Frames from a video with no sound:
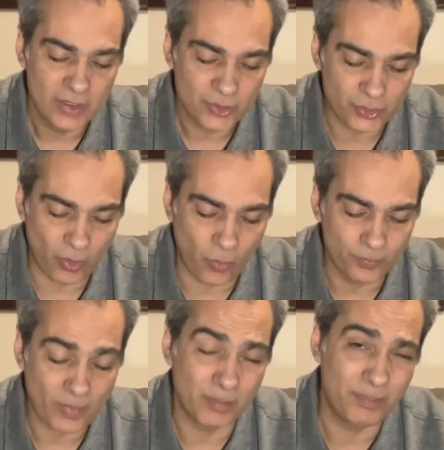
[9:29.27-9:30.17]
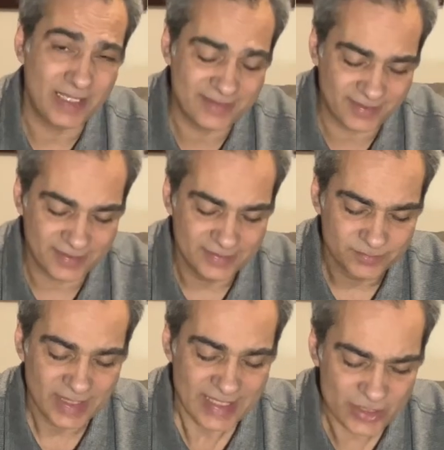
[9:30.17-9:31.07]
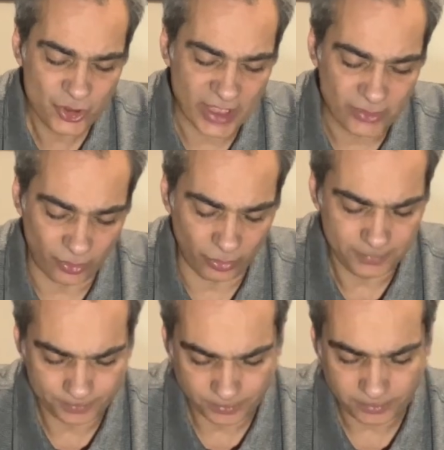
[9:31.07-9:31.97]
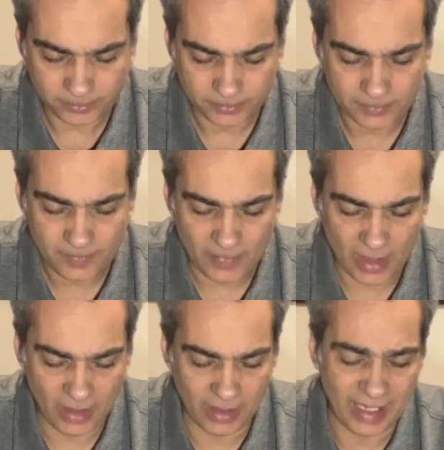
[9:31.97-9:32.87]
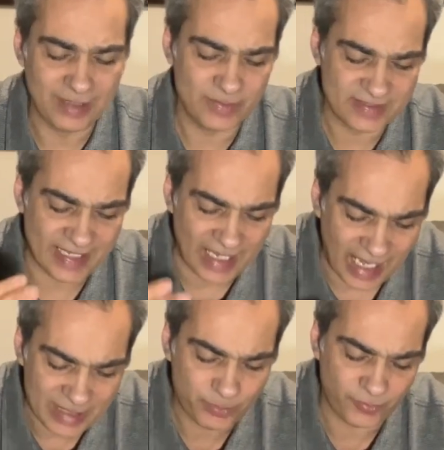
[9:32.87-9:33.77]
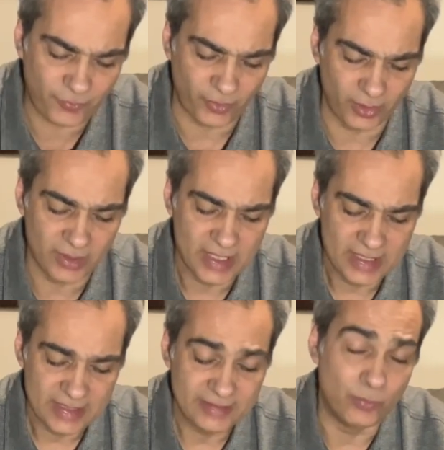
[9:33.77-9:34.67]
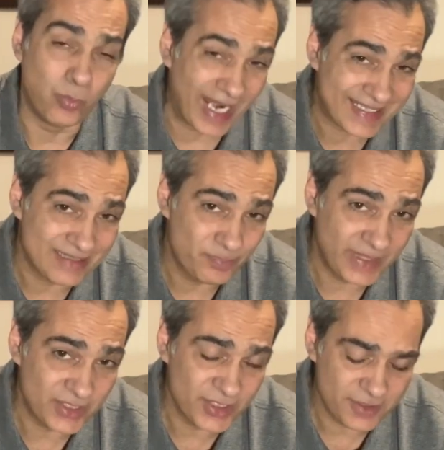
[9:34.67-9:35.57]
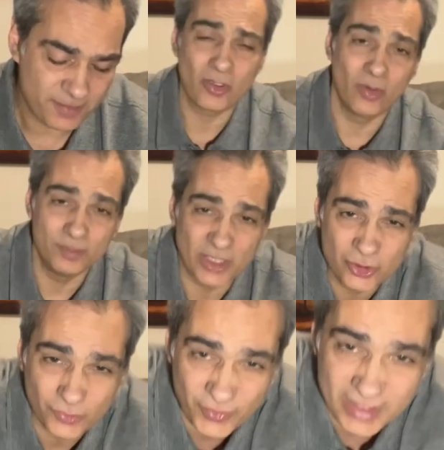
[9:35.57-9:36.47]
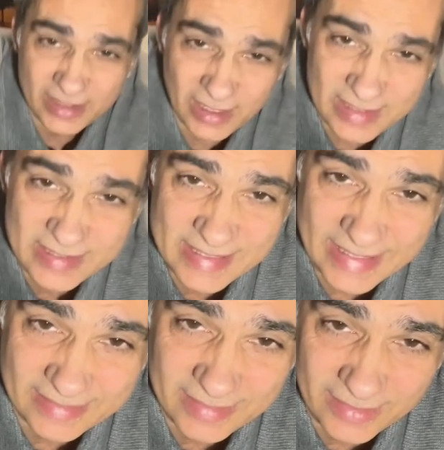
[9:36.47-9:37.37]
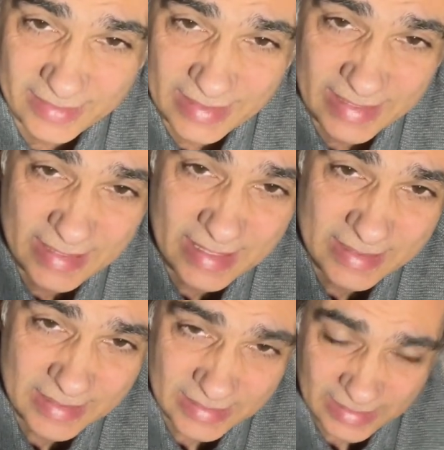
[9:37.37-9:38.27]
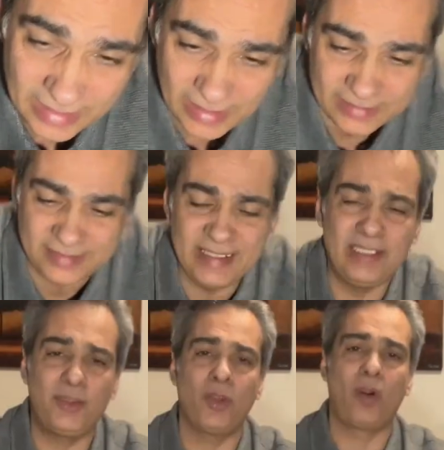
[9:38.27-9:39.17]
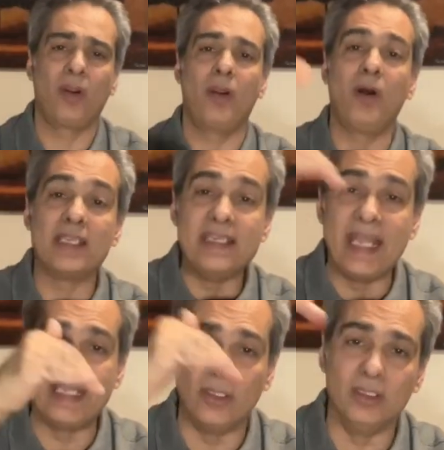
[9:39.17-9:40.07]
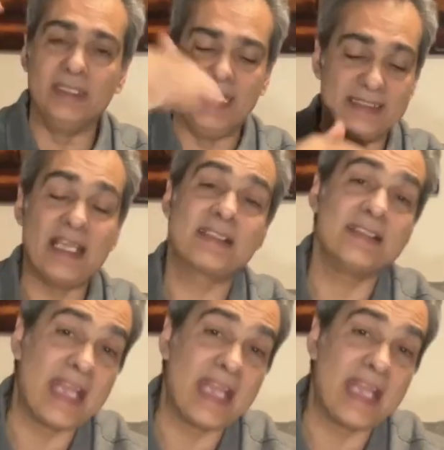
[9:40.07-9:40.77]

So, but in general, uh, I would say I prefer the rack and pinion. Oh, I'm not sure if you can kind of see it. The uh, teeth are on an angle and that's an